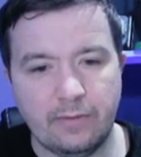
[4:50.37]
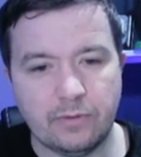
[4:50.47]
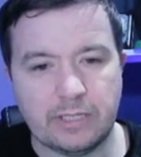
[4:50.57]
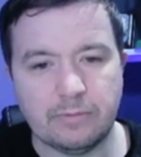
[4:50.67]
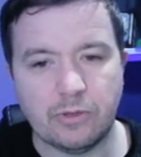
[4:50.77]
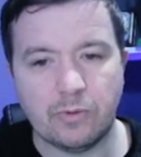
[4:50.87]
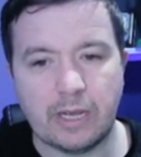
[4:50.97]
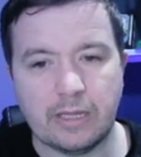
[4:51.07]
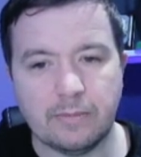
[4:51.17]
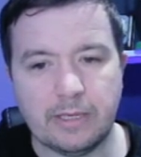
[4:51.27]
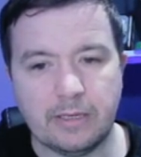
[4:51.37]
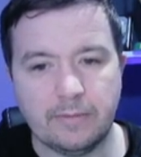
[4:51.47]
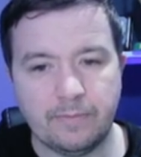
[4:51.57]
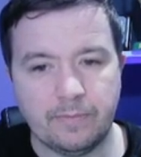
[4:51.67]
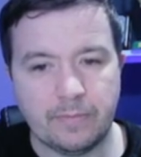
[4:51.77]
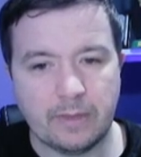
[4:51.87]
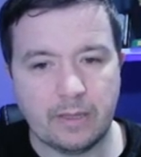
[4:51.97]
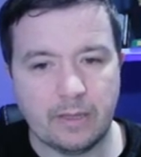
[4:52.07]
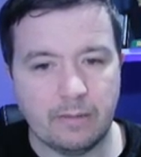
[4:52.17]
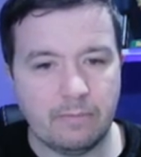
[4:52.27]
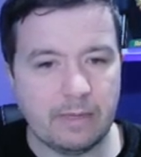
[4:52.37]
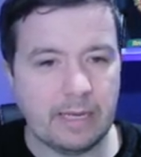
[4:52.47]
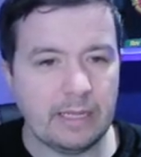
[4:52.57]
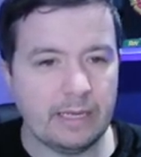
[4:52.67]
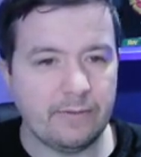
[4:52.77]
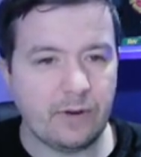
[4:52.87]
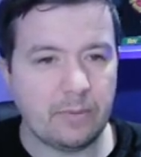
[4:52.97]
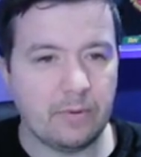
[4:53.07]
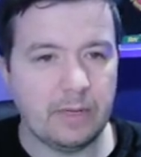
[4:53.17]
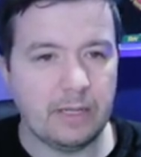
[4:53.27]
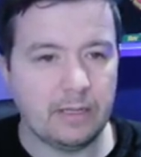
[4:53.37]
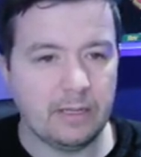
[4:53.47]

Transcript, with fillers: seems okay at the minute. Miguel here for Apoel.